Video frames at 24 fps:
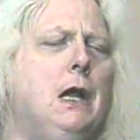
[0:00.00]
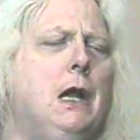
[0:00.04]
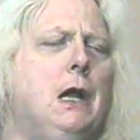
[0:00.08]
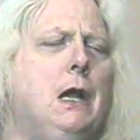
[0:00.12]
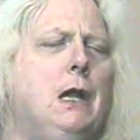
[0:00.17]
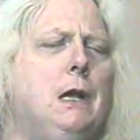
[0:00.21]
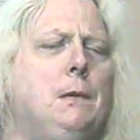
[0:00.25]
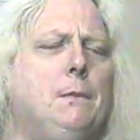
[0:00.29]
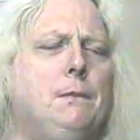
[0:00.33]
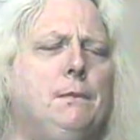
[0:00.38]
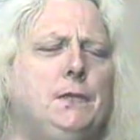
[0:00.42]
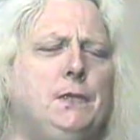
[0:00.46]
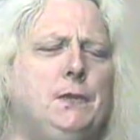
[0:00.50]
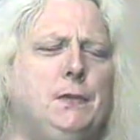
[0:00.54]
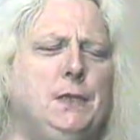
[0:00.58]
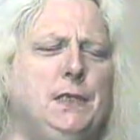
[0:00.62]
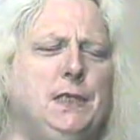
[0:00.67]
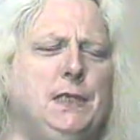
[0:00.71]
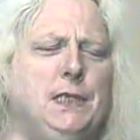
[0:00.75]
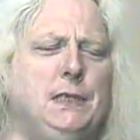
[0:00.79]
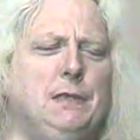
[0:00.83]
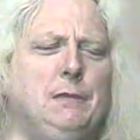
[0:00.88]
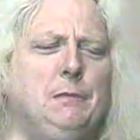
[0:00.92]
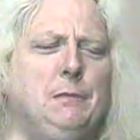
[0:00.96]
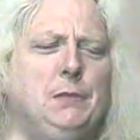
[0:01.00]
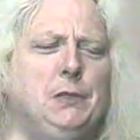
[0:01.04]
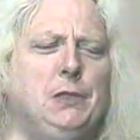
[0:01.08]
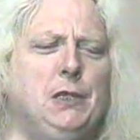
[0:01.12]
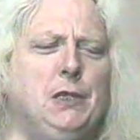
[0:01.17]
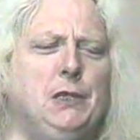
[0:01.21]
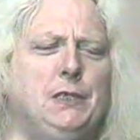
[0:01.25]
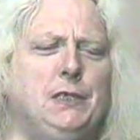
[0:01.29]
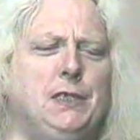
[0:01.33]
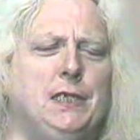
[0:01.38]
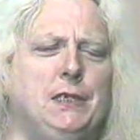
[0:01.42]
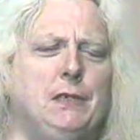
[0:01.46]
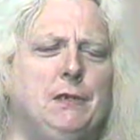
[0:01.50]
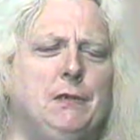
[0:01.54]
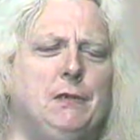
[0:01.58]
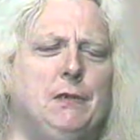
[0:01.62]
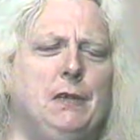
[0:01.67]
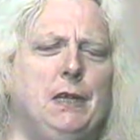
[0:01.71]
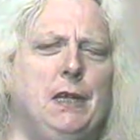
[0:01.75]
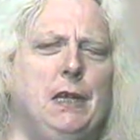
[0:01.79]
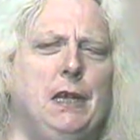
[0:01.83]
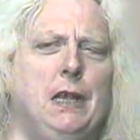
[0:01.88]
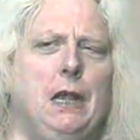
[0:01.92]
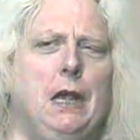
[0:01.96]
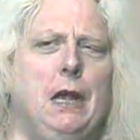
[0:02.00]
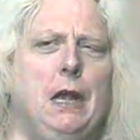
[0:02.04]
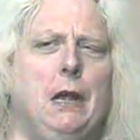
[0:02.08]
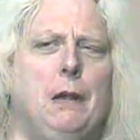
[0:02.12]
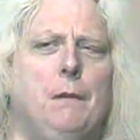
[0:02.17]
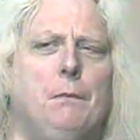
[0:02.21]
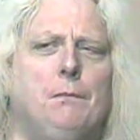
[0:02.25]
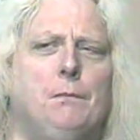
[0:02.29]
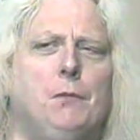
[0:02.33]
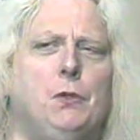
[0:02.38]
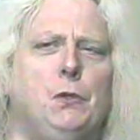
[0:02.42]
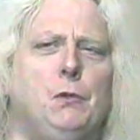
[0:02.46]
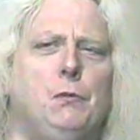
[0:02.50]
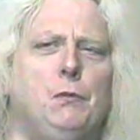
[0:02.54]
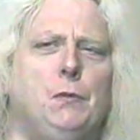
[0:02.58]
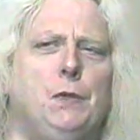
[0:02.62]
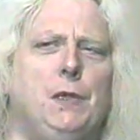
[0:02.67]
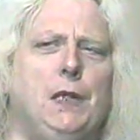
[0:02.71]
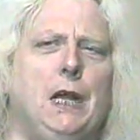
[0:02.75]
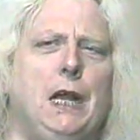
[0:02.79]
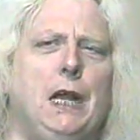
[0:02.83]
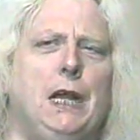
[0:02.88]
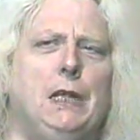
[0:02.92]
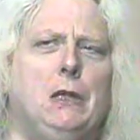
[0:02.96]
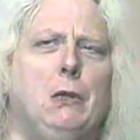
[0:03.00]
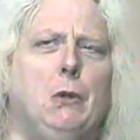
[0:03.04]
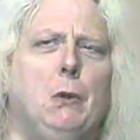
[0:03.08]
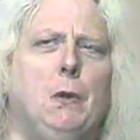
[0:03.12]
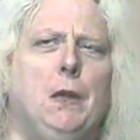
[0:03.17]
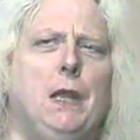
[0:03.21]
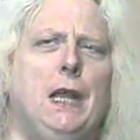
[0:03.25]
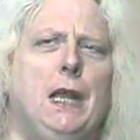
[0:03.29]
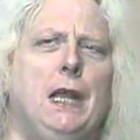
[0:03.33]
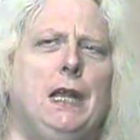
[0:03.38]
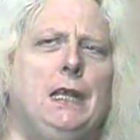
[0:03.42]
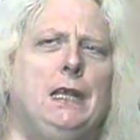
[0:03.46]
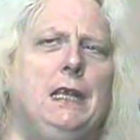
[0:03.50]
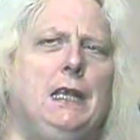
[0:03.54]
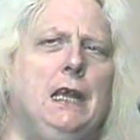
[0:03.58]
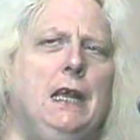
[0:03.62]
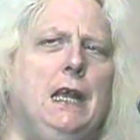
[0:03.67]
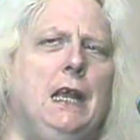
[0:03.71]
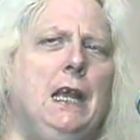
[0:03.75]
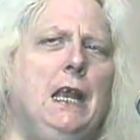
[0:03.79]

Um, so he said, Michele said, um, could we, I go ahead